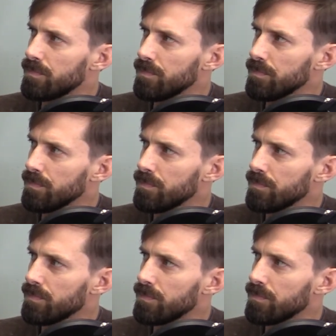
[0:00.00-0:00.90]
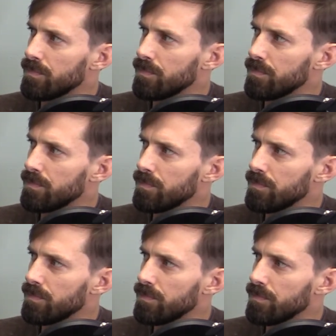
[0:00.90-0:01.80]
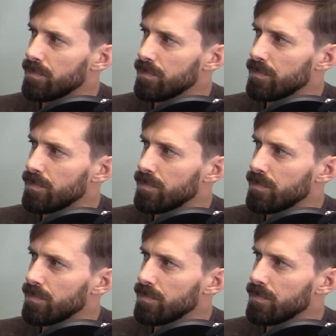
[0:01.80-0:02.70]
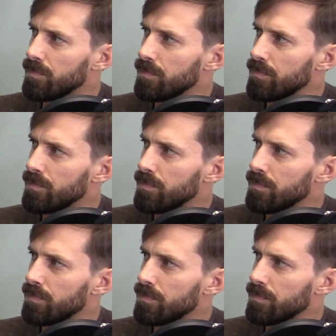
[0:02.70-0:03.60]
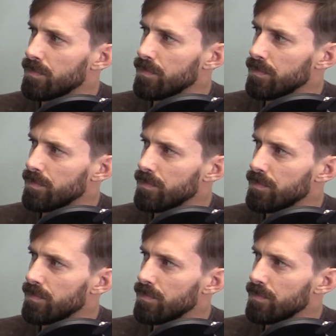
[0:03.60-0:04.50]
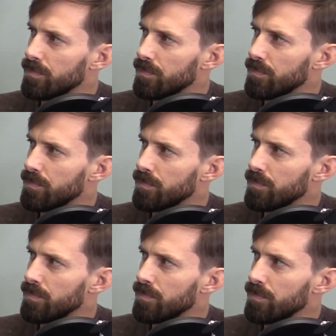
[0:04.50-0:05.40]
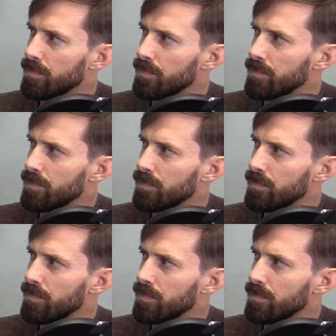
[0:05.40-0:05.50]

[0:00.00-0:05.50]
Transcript: (not speaking)